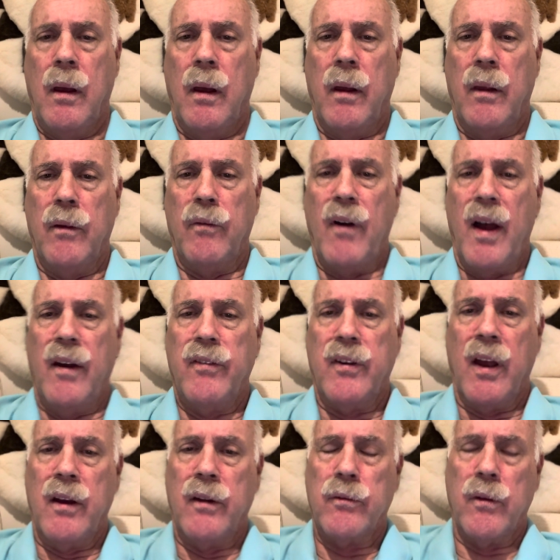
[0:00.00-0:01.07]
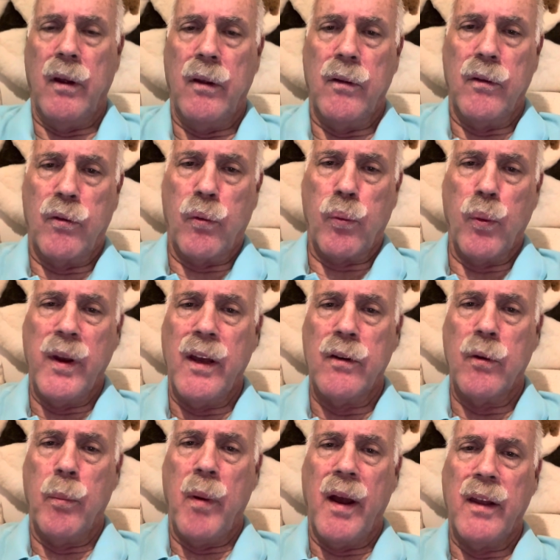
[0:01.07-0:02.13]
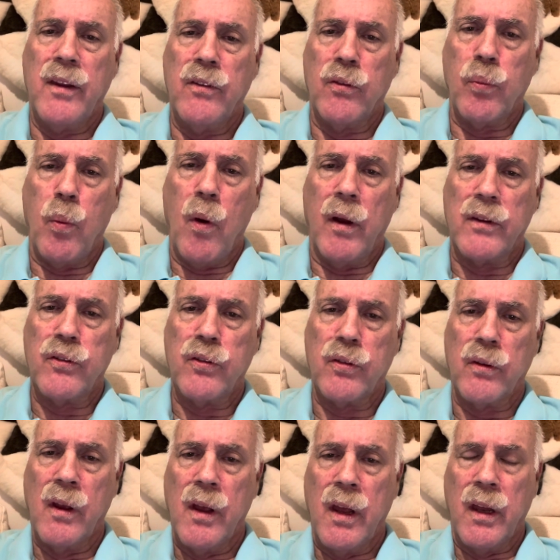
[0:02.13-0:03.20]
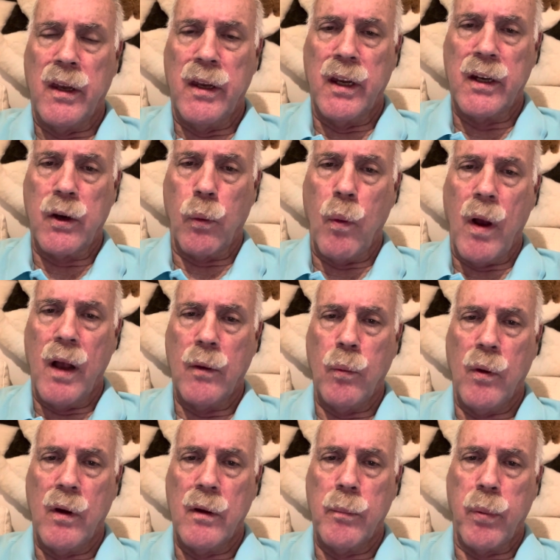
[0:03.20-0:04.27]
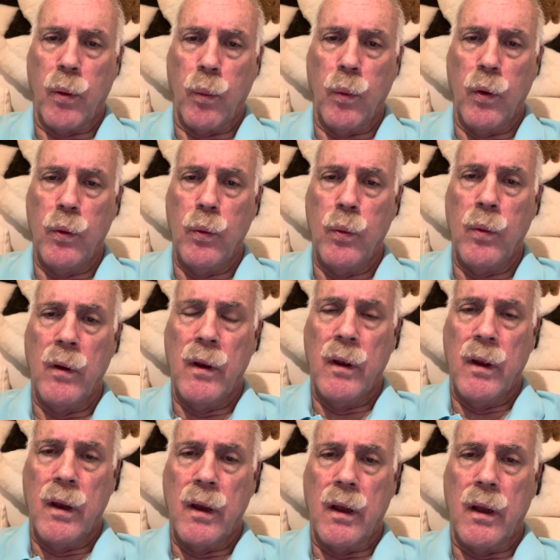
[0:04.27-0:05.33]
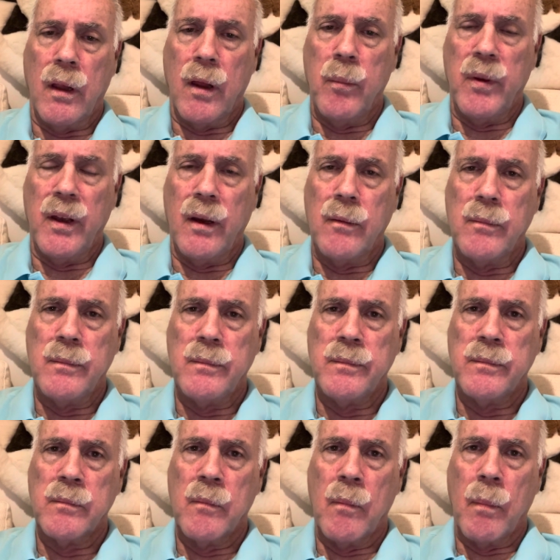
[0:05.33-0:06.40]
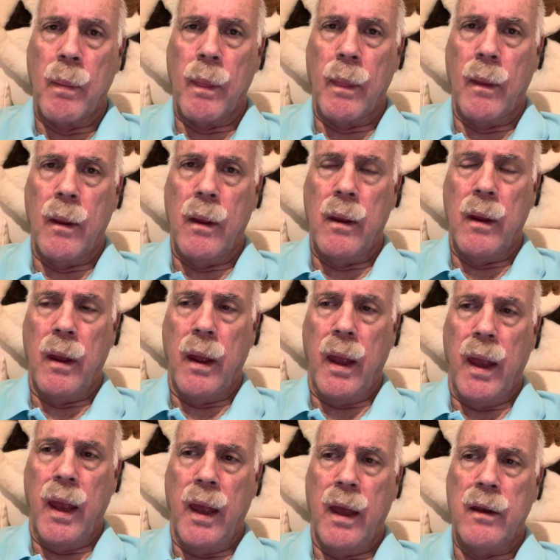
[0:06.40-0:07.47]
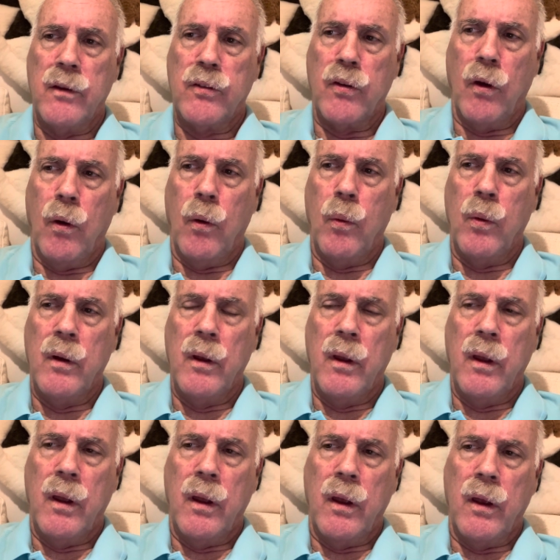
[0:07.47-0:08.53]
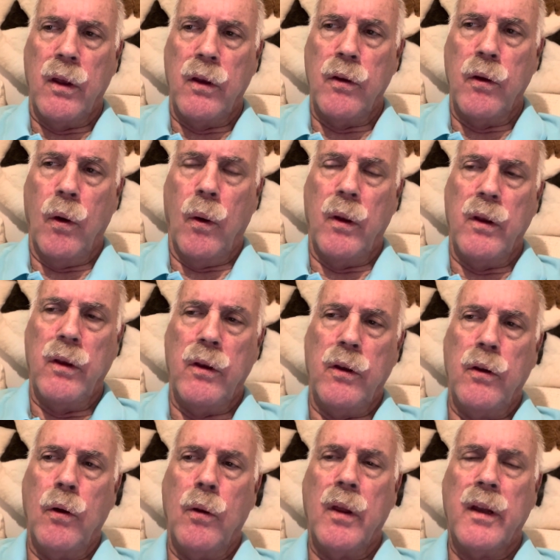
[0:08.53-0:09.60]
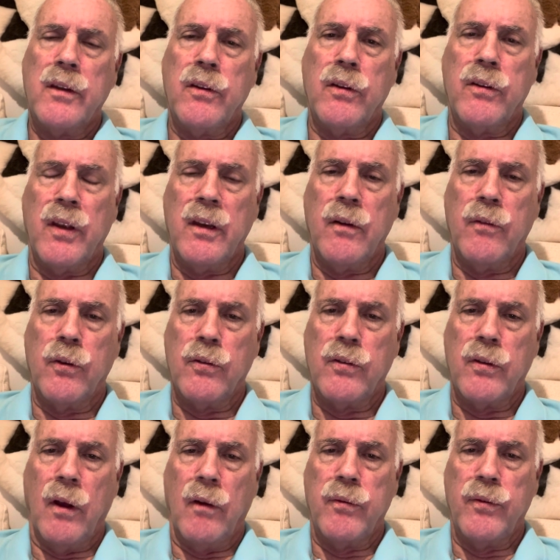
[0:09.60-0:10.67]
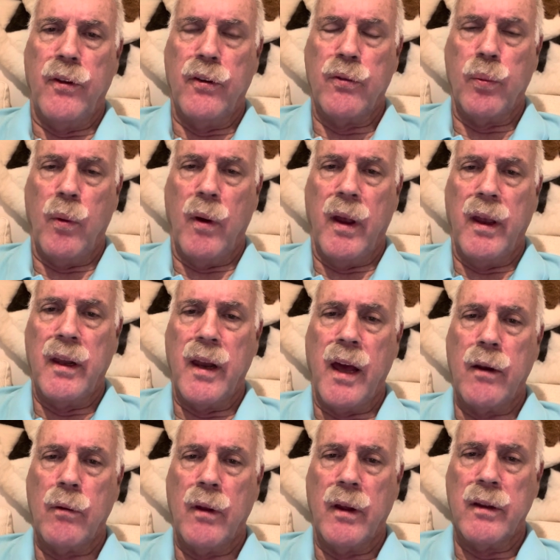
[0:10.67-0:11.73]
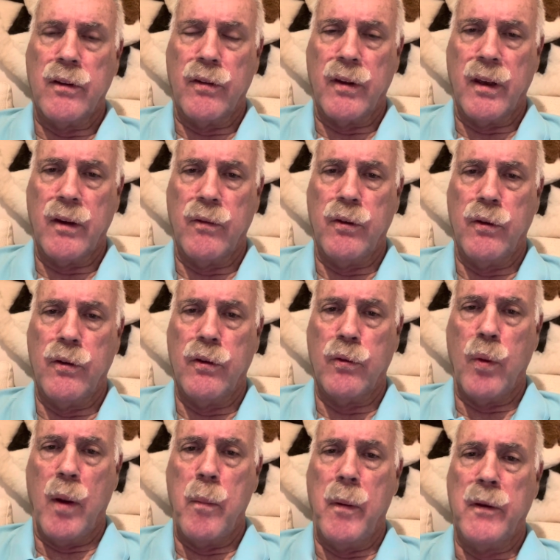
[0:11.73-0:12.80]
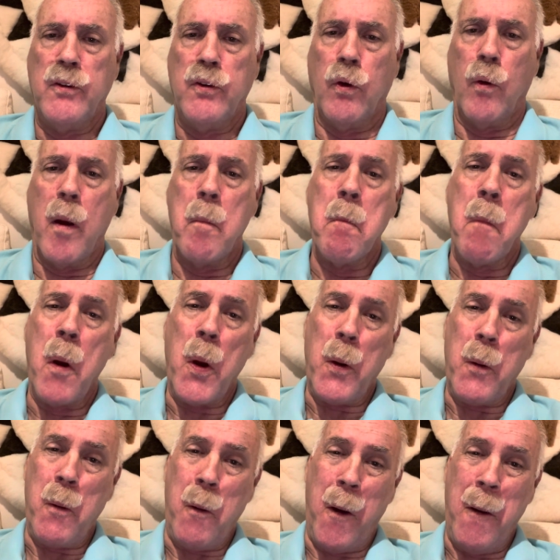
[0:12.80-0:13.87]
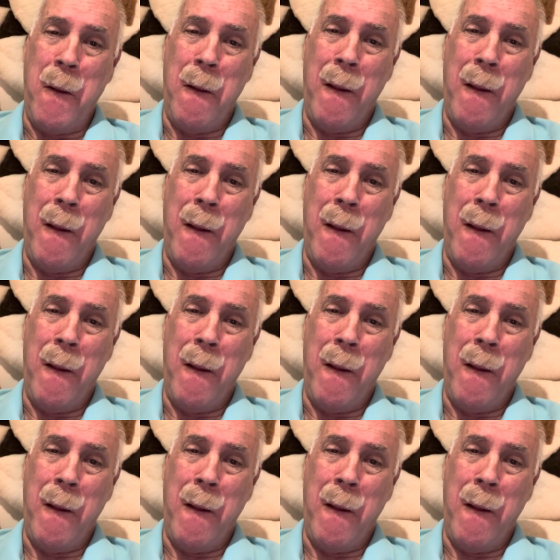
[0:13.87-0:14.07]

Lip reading: The three under Biden's watch: Nicaragua, Peru, Colombia. And so, you know, you don't like to think of yourself this way, and I don't like to think of you this way, but you're a murderer.